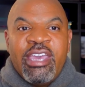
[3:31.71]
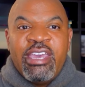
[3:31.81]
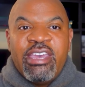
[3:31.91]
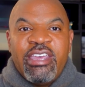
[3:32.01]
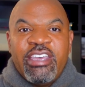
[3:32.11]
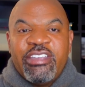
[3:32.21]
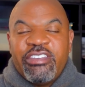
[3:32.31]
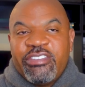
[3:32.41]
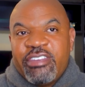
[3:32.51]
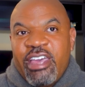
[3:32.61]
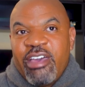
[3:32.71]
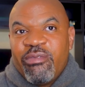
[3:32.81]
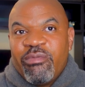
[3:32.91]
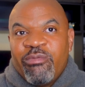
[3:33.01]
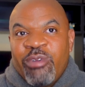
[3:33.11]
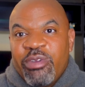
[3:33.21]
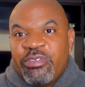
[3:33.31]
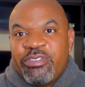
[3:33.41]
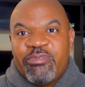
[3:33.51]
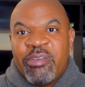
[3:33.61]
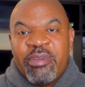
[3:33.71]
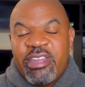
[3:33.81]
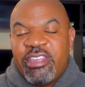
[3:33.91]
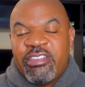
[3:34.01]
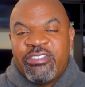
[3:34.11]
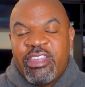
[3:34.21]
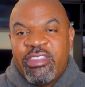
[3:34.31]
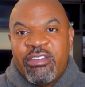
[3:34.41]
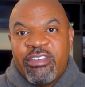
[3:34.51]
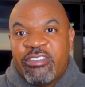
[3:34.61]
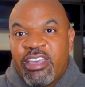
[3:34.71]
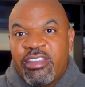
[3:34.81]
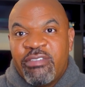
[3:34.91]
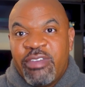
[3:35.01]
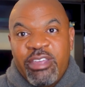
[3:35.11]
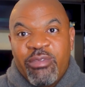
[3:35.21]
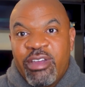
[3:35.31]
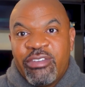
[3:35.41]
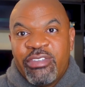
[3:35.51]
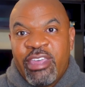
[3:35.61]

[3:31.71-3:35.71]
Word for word: and it's just not worth the money to send their executive anywhere.